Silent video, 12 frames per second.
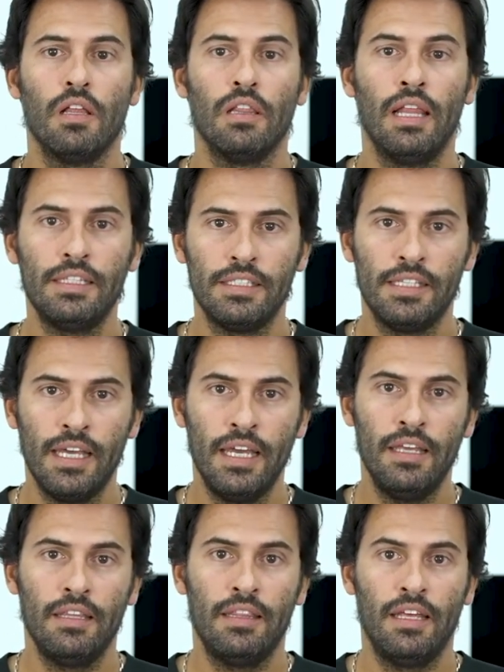Let's
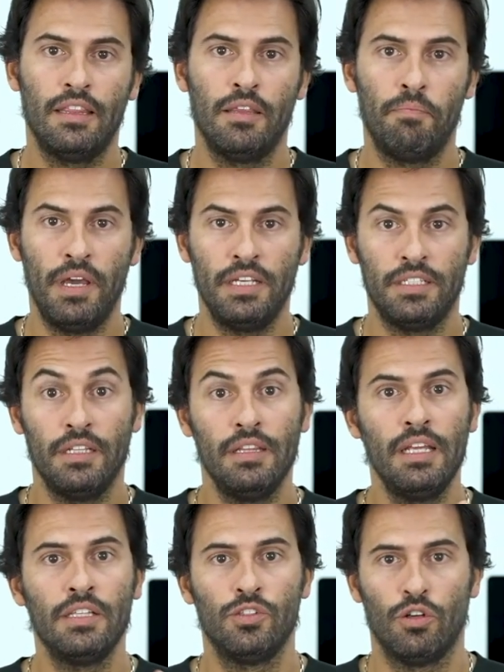say that the patient
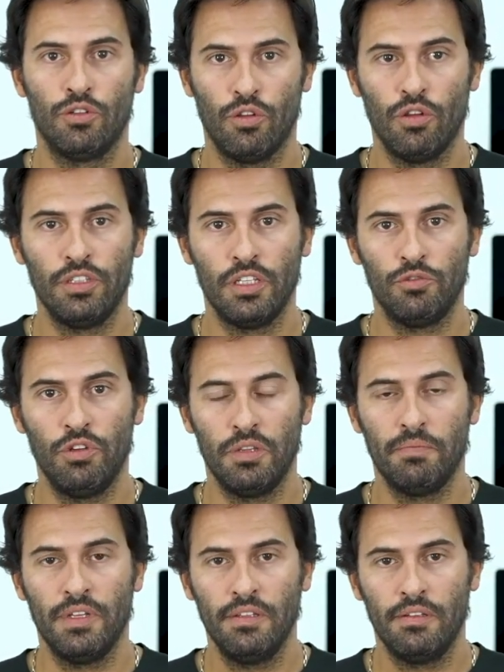needs orthodontic
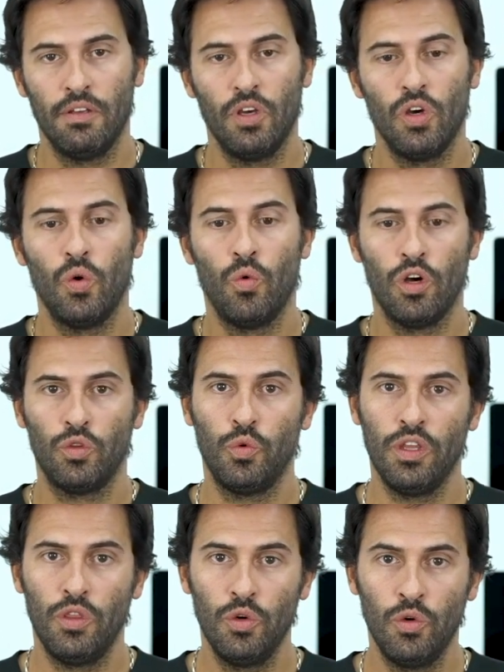treatment. What
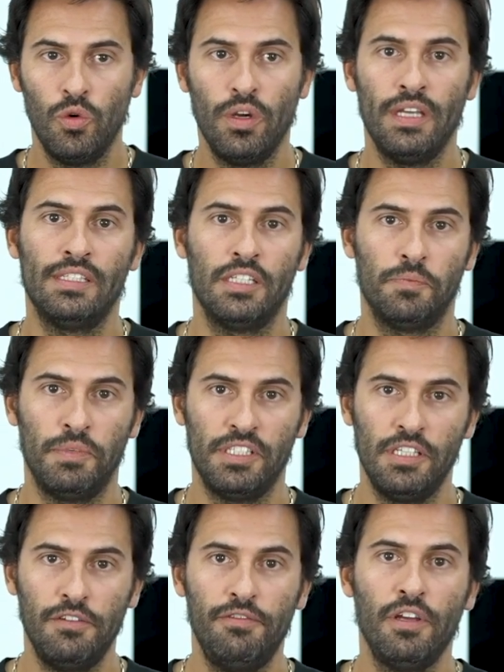we do is a
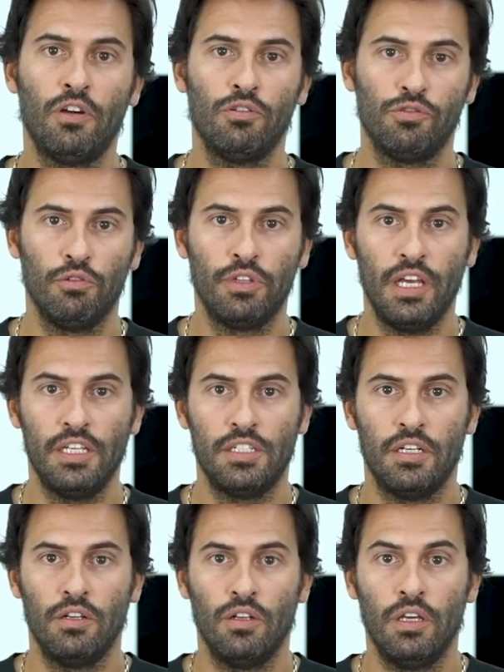specific
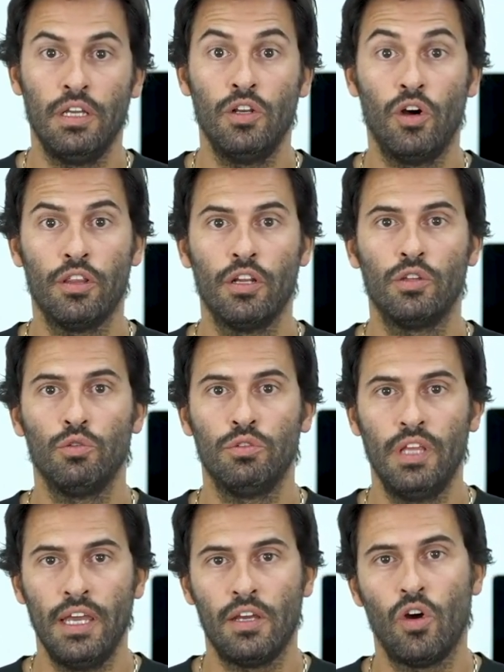consultation in order to
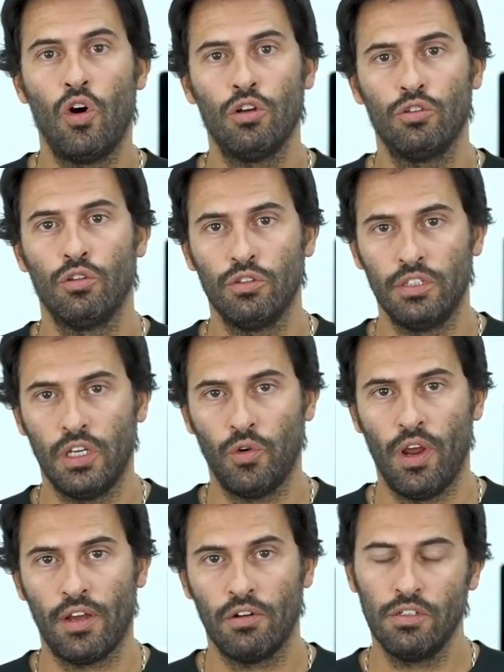take orthodontic
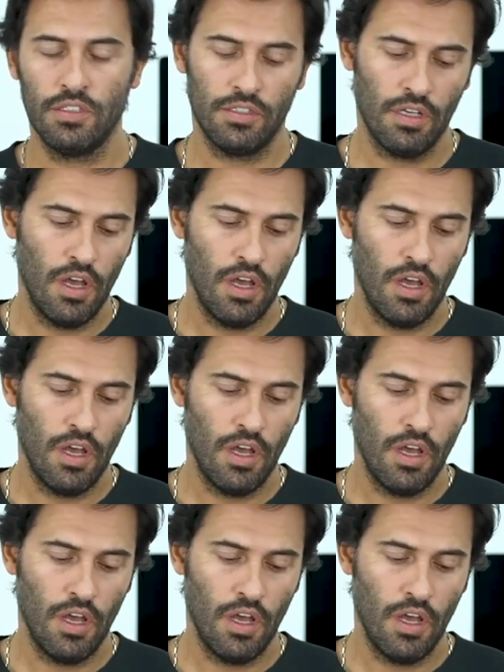records.